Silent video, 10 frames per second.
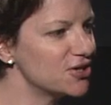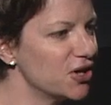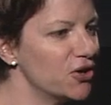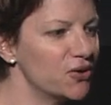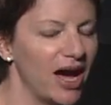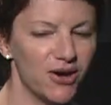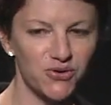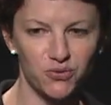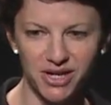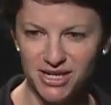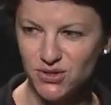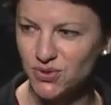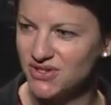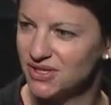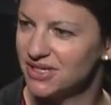to know how to raise
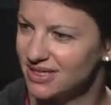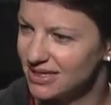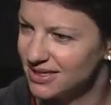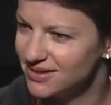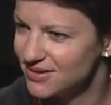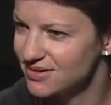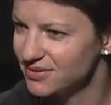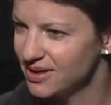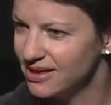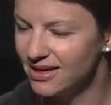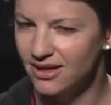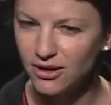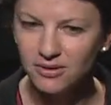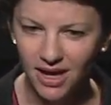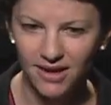resilient kids, there
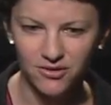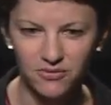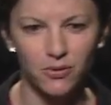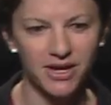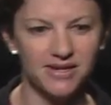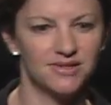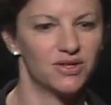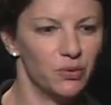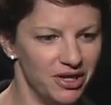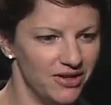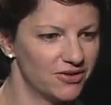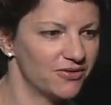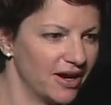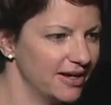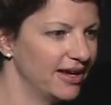are lots of ways that we need to
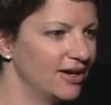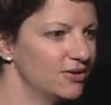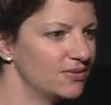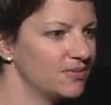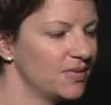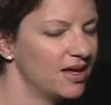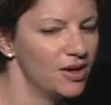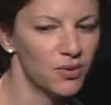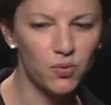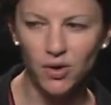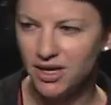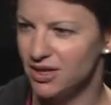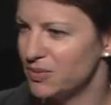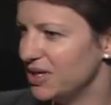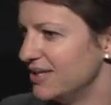find out. But one of
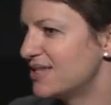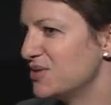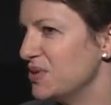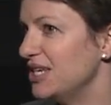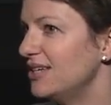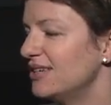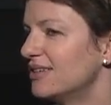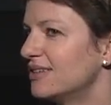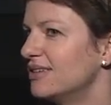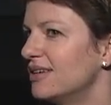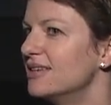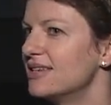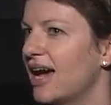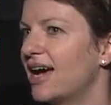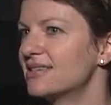them needs to be
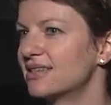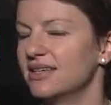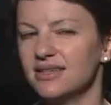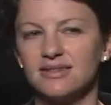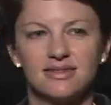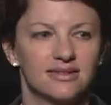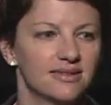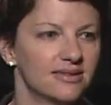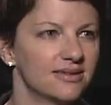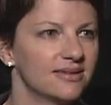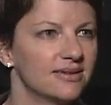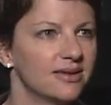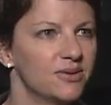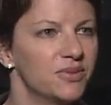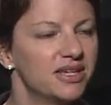to ask kids,
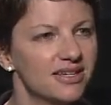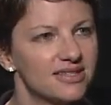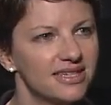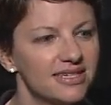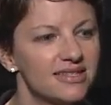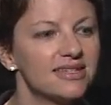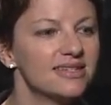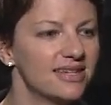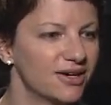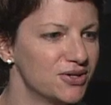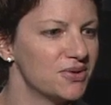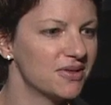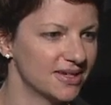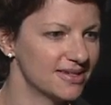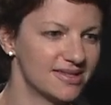because kids can tell you
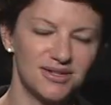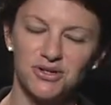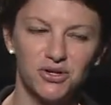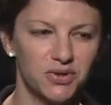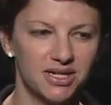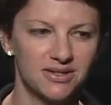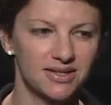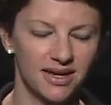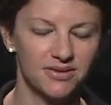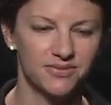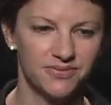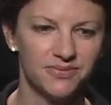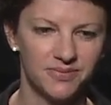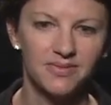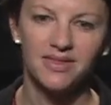things that no one else can.
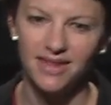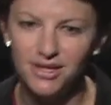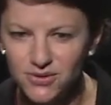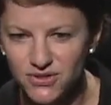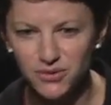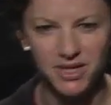Thank you so